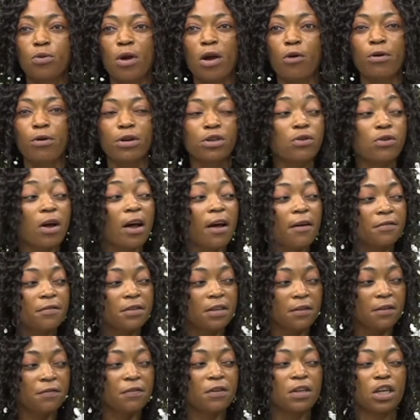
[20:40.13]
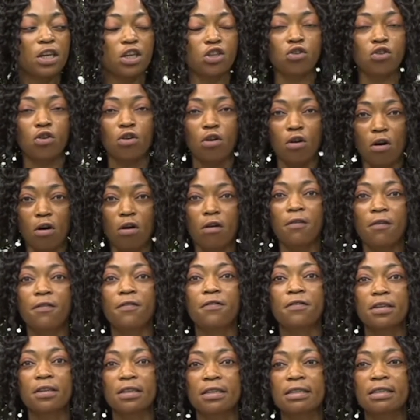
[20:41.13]
we are going to have definition
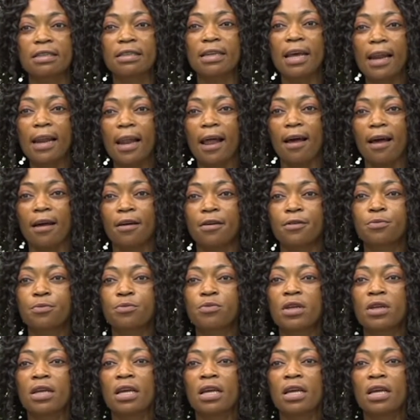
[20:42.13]
of seller.